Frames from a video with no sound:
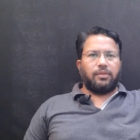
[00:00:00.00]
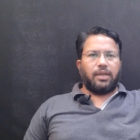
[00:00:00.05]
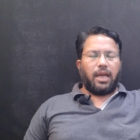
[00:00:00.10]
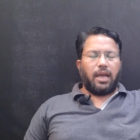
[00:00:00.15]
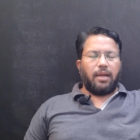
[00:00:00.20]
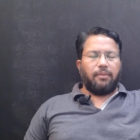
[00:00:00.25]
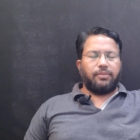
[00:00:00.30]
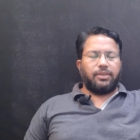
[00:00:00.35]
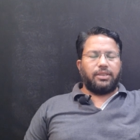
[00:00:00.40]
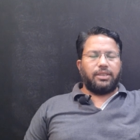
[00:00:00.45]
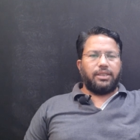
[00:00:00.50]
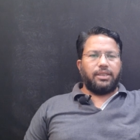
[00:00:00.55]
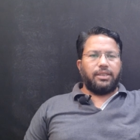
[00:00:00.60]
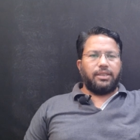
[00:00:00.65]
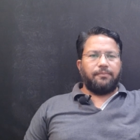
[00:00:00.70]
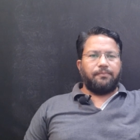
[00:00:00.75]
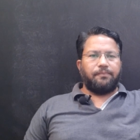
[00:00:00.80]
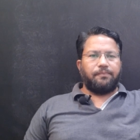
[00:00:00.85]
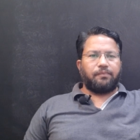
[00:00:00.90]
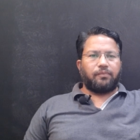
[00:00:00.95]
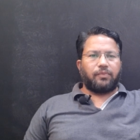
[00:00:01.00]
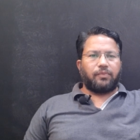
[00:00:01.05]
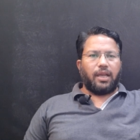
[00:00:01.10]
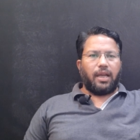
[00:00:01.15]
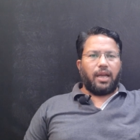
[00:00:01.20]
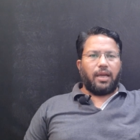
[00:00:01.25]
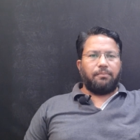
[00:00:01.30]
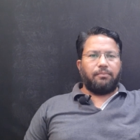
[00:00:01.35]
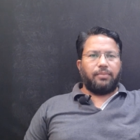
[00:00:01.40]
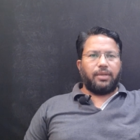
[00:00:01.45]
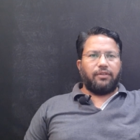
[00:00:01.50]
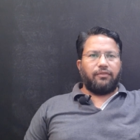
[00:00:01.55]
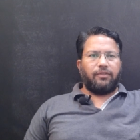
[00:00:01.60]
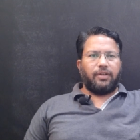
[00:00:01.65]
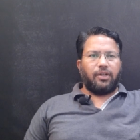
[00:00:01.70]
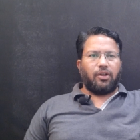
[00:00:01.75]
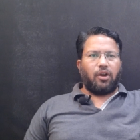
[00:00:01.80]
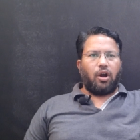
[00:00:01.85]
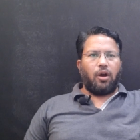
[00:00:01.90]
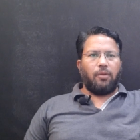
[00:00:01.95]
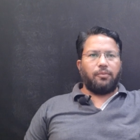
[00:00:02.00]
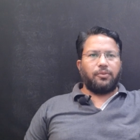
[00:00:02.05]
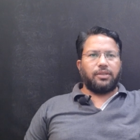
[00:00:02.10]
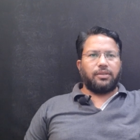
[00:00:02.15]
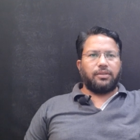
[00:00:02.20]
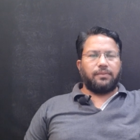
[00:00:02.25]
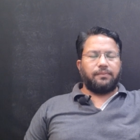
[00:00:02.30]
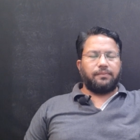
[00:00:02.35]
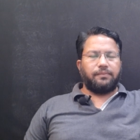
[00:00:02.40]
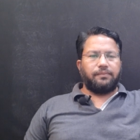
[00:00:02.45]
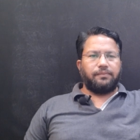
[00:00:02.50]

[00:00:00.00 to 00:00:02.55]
empty and pre-filled option.